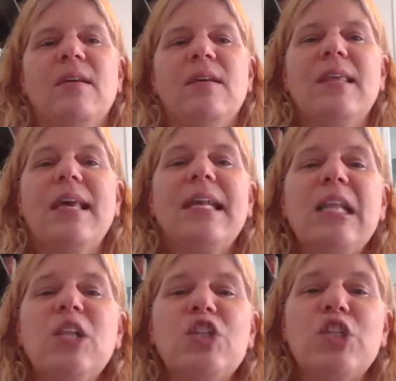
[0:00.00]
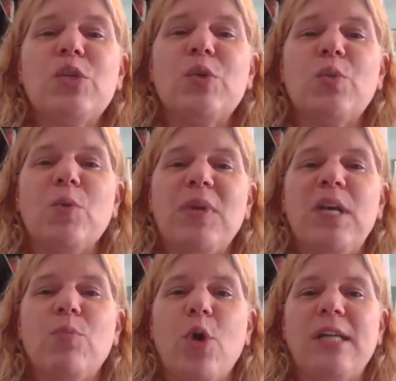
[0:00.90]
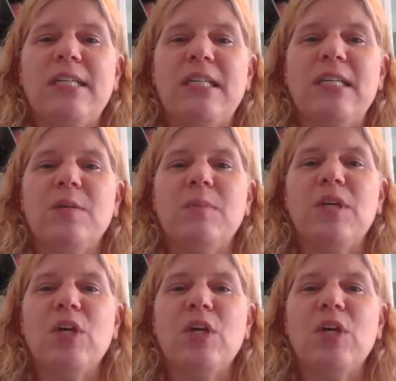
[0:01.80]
Then little children were being brought to him